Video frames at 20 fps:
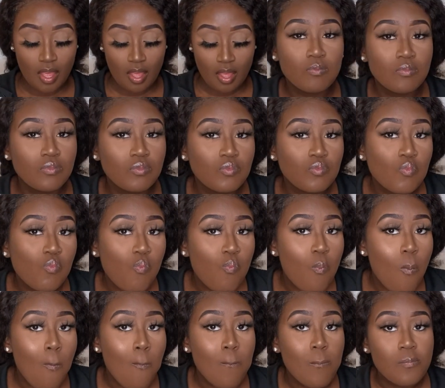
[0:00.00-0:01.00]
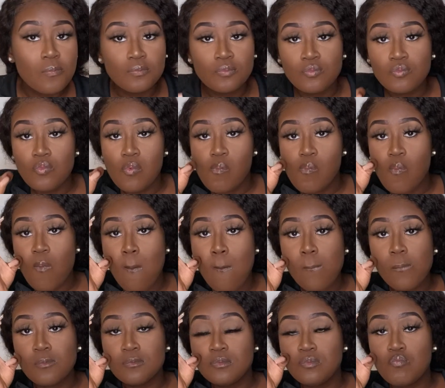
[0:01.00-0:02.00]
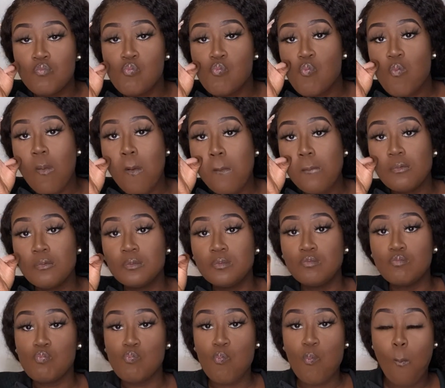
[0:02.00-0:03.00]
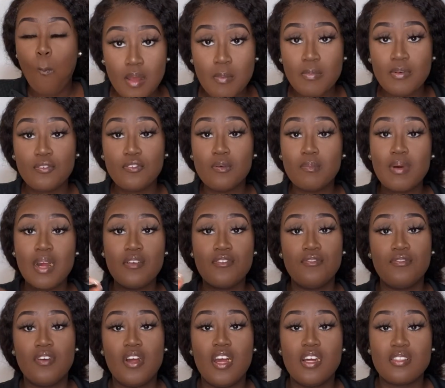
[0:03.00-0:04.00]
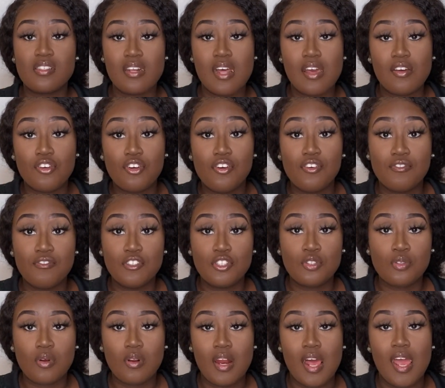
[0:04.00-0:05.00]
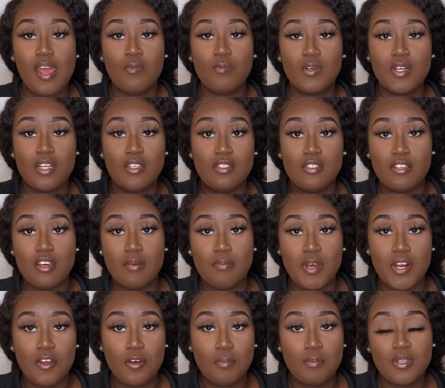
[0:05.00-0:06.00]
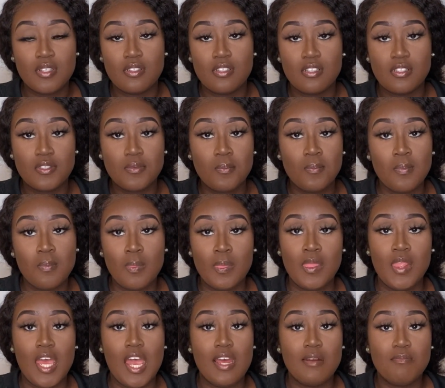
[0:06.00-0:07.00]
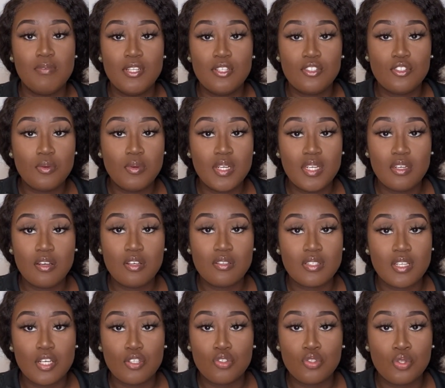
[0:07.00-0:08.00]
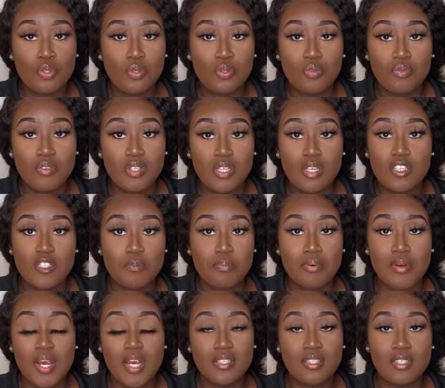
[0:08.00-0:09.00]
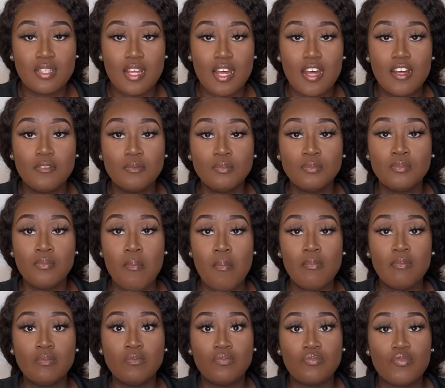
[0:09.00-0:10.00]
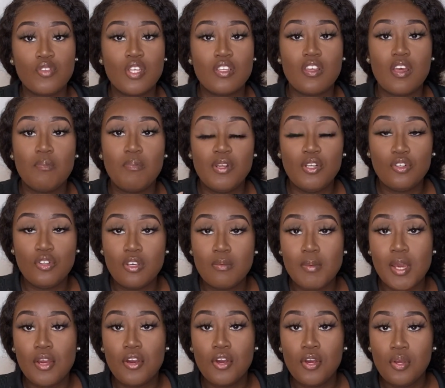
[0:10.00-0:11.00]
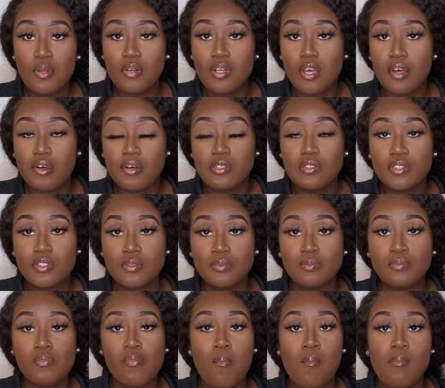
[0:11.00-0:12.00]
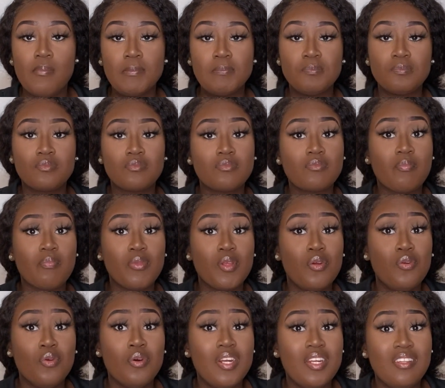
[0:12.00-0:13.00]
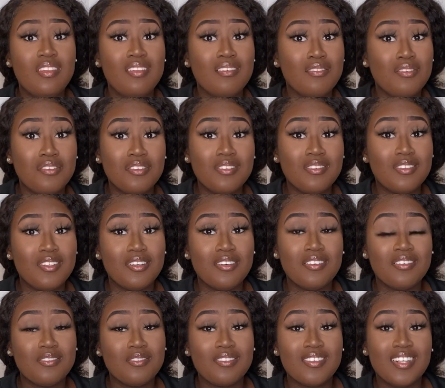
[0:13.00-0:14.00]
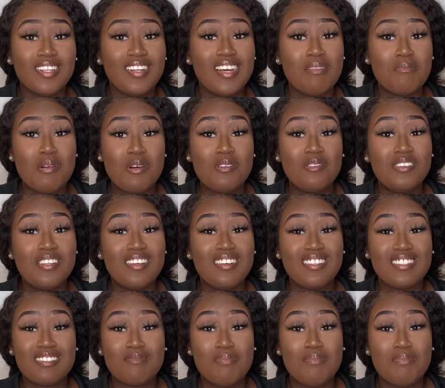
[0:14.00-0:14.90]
How long did you practice before your first client? Before my first like official client, when I started my nail business, I'd been doing nails like 2-3 years prior to that. Because I'd been doing my own nails. Not anything good though, not gonna lie, my own nails.